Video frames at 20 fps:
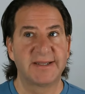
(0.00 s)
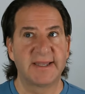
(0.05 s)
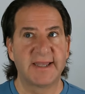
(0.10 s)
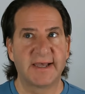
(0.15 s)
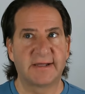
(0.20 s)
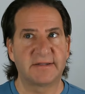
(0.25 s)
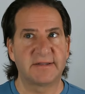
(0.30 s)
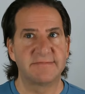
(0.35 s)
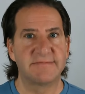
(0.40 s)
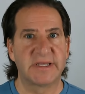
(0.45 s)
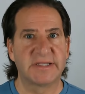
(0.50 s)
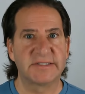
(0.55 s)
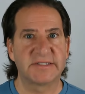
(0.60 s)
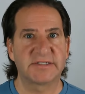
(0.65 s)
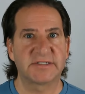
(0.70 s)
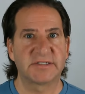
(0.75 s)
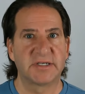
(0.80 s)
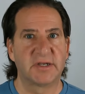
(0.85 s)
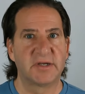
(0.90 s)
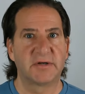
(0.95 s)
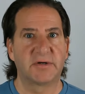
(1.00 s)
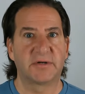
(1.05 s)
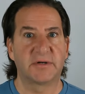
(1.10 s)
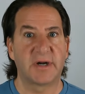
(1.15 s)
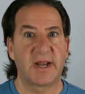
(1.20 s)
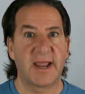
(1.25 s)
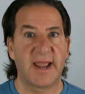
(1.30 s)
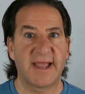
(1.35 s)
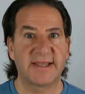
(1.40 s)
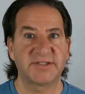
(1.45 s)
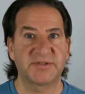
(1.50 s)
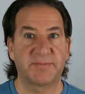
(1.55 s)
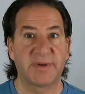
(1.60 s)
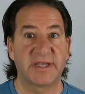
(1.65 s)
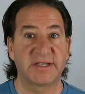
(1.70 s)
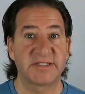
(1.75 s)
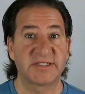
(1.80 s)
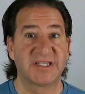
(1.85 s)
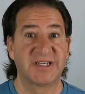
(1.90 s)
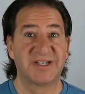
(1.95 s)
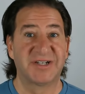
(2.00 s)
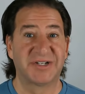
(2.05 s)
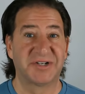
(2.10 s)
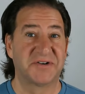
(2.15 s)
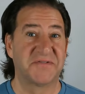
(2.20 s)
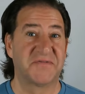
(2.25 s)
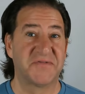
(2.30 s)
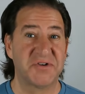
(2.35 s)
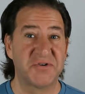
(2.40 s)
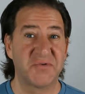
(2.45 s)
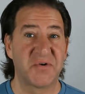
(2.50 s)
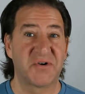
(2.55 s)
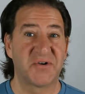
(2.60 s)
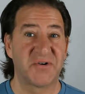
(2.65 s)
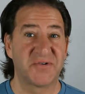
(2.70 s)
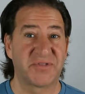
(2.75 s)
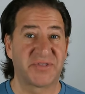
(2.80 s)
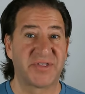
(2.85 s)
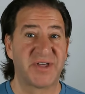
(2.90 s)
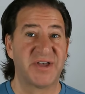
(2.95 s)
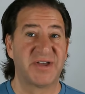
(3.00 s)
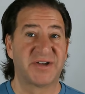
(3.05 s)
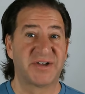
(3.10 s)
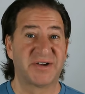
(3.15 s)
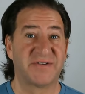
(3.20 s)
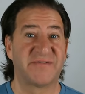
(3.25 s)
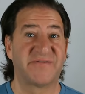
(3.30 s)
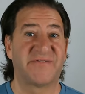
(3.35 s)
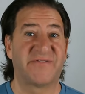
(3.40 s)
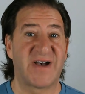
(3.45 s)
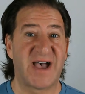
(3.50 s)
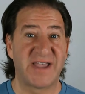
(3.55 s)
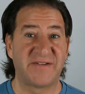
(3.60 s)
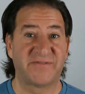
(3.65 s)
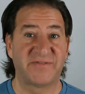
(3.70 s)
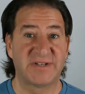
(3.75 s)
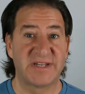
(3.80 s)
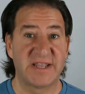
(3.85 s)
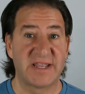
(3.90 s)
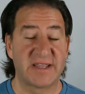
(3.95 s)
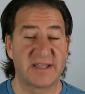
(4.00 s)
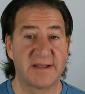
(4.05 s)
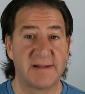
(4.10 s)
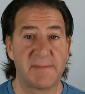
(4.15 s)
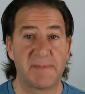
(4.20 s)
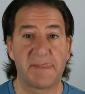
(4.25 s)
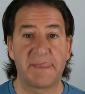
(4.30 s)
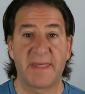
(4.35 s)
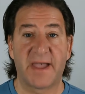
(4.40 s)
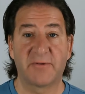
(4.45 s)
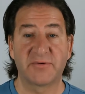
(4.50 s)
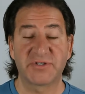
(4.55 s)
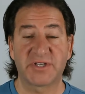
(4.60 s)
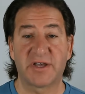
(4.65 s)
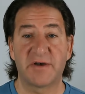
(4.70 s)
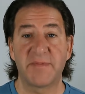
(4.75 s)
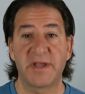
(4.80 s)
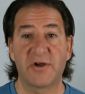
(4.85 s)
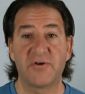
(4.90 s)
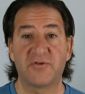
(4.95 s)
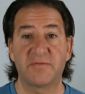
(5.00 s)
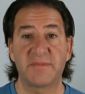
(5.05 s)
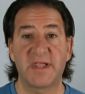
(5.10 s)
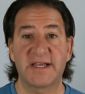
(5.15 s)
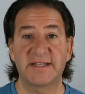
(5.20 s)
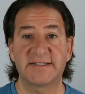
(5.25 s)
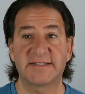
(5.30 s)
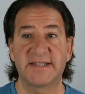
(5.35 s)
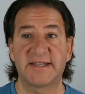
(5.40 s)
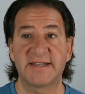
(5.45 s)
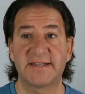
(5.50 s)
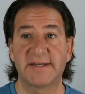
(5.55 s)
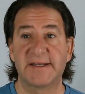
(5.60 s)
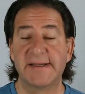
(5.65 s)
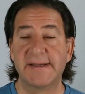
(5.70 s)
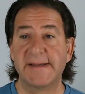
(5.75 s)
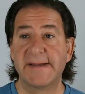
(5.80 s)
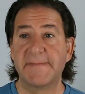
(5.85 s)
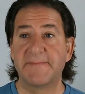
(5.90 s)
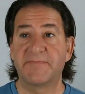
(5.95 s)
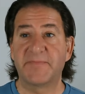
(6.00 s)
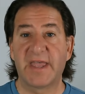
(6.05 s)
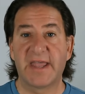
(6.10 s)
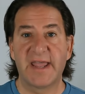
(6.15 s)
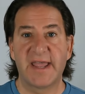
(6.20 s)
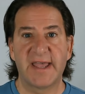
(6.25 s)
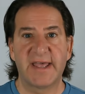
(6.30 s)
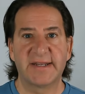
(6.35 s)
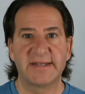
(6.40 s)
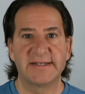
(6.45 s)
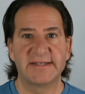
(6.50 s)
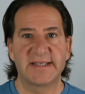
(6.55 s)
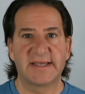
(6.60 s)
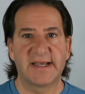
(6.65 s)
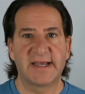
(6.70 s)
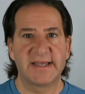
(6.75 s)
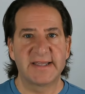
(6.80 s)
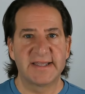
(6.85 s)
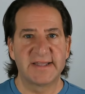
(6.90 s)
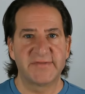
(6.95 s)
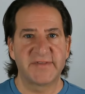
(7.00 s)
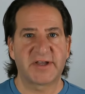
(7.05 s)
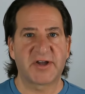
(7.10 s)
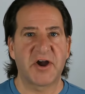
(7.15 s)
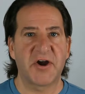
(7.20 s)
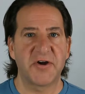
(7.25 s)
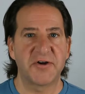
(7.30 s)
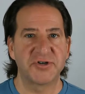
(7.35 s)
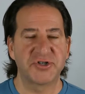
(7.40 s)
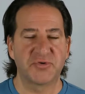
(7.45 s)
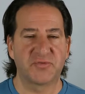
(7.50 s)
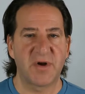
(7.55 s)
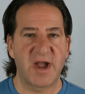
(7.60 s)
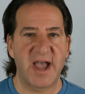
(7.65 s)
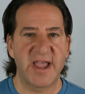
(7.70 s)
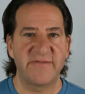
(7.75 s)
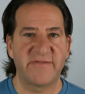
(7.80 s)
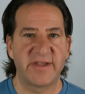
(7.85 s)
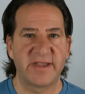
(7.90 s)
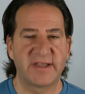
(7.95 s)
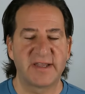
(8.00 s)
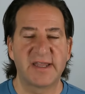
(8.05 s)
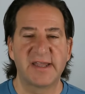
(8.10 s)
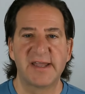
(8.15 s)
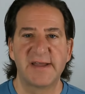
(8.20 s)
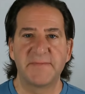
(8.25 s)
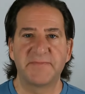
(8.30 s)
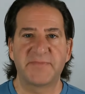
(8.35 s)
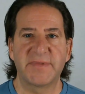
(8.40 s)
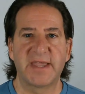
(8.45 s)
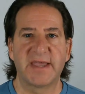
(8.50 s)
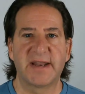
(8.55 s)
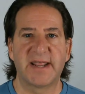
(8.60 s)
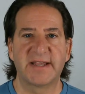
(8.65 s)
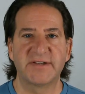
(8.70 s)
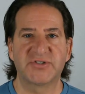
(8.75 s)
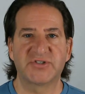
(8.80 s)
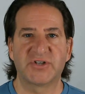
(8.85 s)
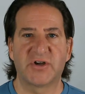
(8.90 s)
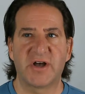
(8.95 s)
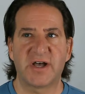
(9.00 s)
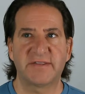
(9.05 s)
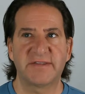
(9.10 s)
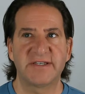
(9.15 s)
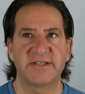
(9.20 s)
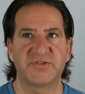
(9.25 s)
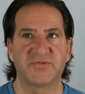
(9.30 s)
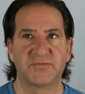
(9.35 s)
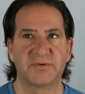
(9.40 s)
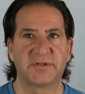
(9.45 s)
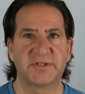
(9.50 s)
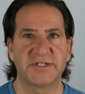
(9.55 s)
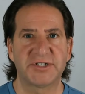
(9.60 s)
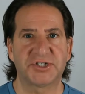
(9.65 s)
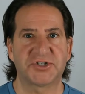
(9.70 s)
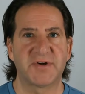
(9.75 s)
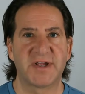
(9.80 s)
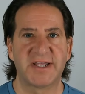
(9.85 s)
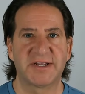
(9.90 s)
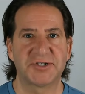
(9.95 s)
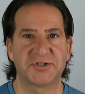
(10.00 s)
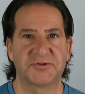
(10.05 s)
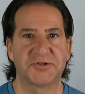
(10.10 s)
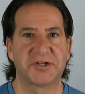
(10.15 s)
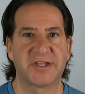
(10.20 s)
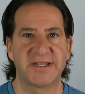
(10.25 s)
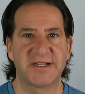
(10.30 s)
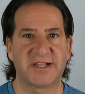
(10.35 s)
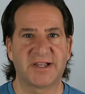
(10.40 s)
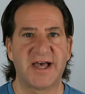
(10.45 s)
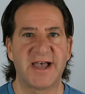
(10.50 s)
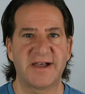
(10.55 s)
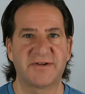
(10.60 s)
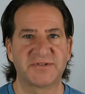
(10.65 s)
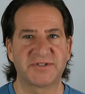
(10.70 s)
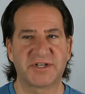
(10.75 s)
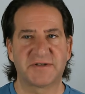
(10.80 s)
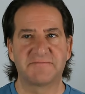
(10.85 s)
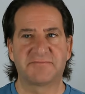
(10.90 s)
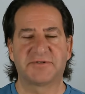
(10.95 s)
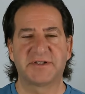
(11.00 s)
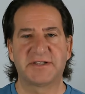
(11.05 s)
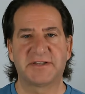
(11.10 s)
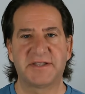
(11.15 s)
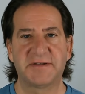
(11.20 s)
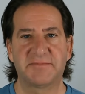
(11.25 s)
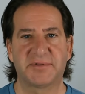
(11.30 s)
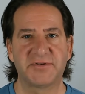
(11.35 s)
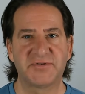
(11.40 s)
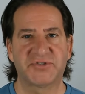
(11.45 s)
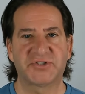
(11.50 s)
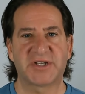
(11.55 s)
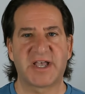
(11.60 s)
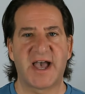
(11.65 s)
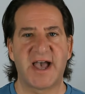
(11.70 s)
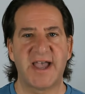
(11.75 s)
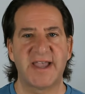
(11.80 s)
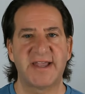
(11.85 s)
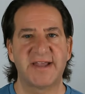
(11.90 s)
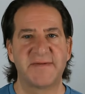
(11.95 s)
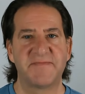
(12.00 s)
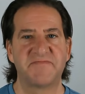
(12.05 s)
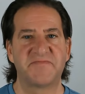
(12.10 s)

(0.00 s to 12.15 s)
elements or aspects of New Earth, of 5D. I was coming home last night and in the car driving, and I saw these really strange looking clouds, completely blue sky.